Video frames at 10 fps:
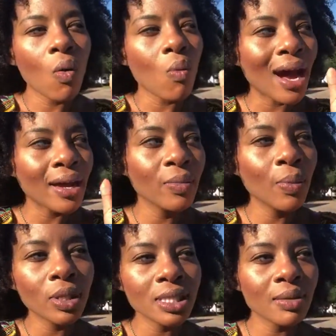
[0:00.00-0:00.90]
Why are the
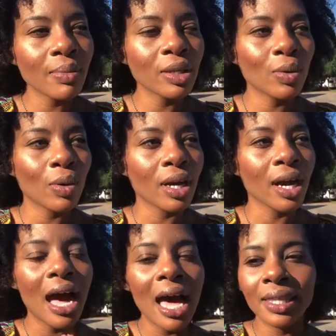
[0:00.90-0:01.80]
police at my door?
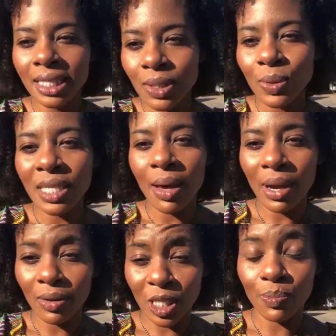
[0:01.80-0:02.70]
This was not my
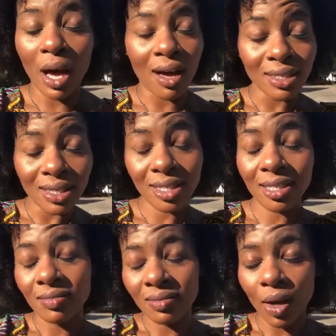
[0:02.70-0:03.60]
response,
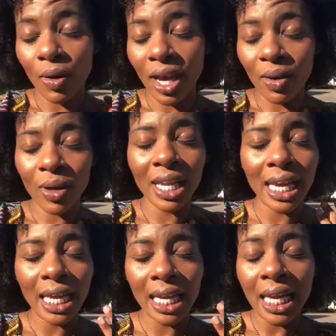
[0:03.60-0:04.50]
okay? When
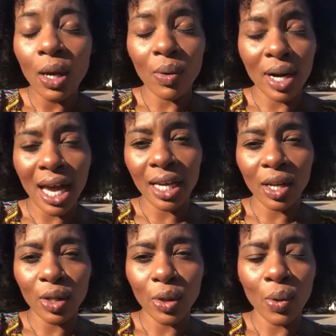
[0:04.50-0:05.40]
they were knocking
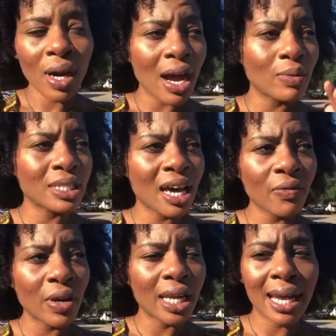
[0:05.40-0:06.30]
on the door, I was not
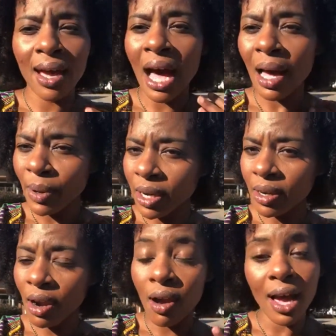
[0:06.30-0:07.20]
freaking out. I'm a good
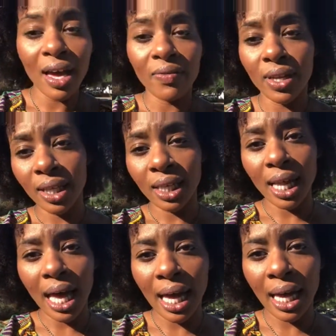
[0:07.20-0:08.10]
girl, I have nothing to
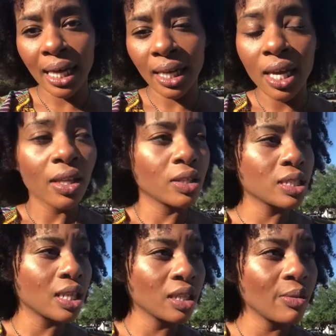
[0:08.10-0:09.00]
hide. There's
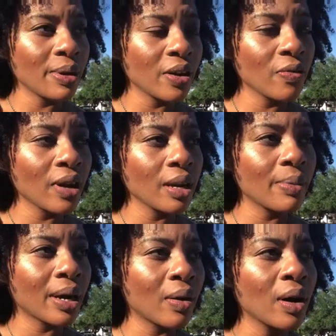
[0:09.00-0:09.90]
nothing to be afraid
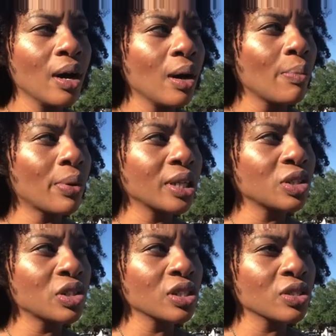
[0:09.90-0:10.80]
about but it's
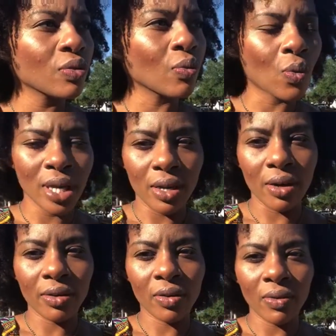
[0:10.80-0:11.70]
just
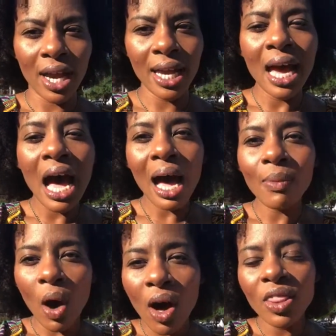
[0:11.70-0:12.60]
weird, right? I'm
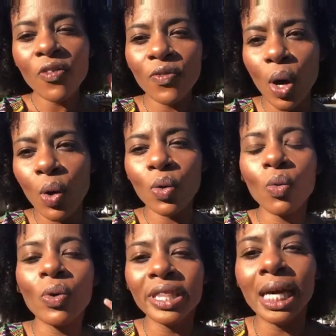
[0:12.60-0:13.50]
on the phone
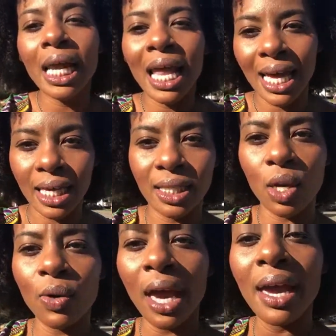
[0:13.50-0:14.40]
with a client,
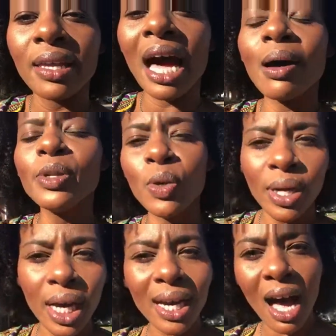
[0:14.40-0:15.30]
okay? I'm doing
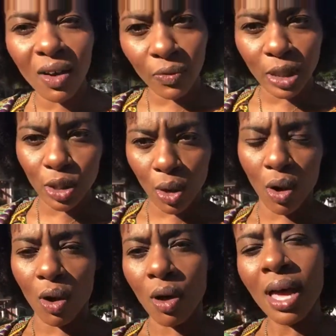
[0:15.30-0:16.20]
a conference
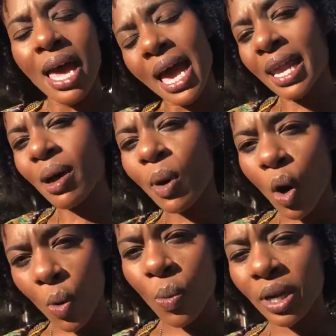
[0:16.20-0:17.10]
call and I'm
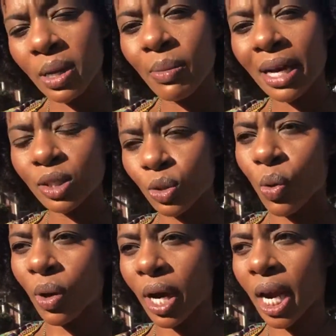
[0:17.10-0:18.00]
opening my
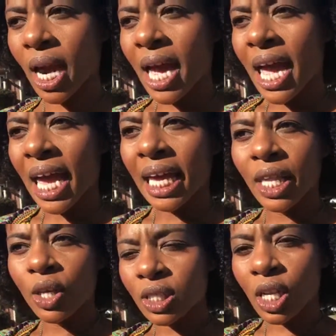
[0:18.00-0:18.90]
door and
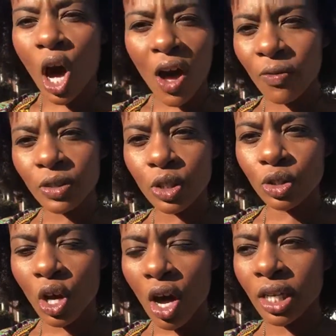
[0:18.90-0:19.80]
there's an officer
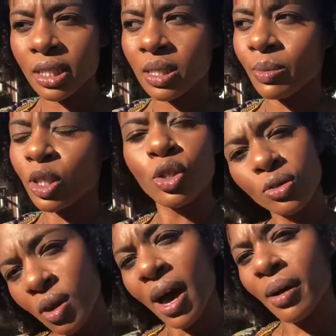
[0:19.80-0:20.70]
talking to me. Do you
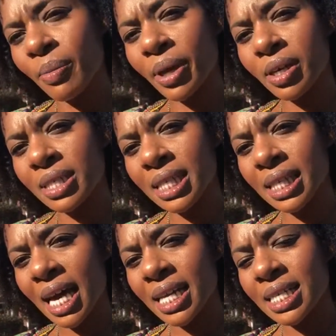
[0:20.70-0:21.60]
know how embarrassing
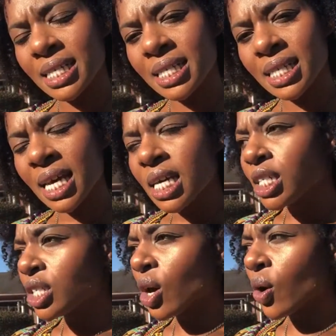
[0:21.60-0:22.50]
that is?
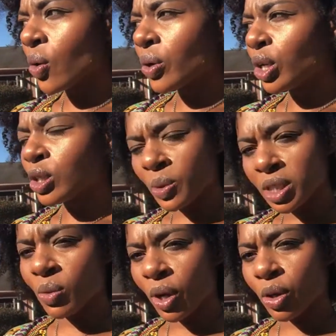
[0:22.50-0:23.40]
So, you know,
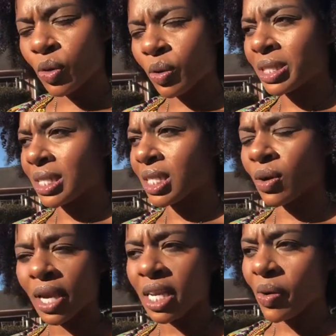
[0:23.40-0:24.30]
especially when you're doing business.
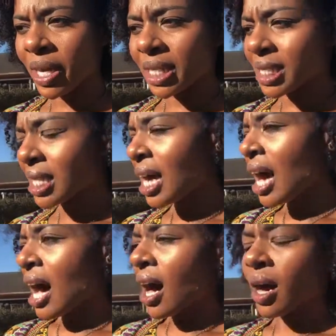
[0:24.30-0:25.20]
So, anyways,
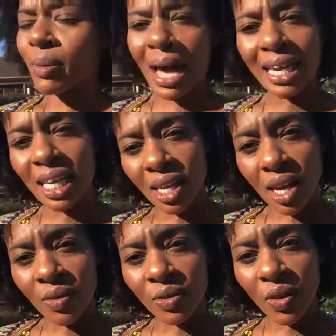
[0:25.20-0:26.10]
um, I
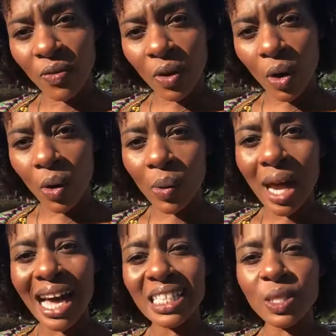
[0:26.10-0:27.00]
get off the
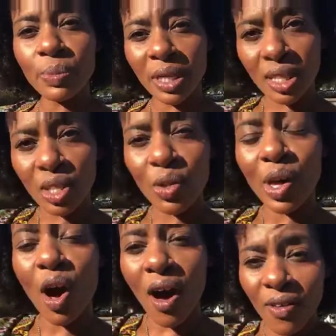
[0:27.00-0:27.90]
phone, I speak to
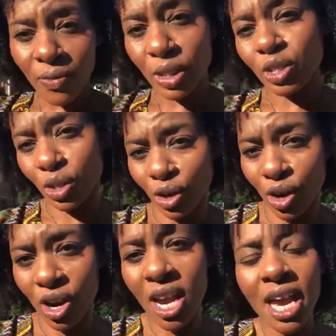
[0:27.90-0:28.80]
the
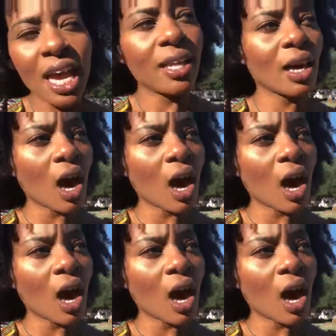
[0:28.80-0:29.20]
officer, and